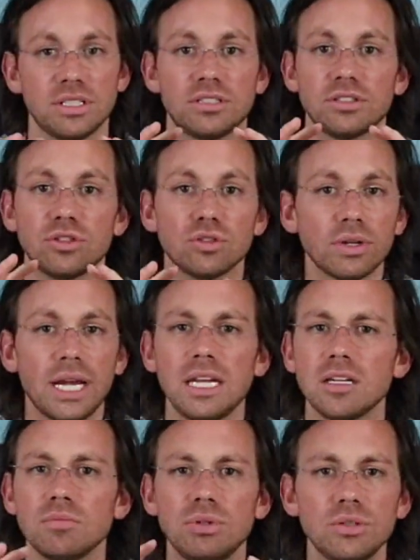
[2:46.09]
It's a
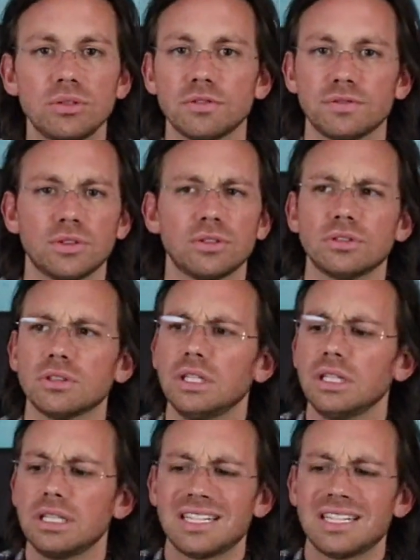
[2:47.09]
great, beautiful,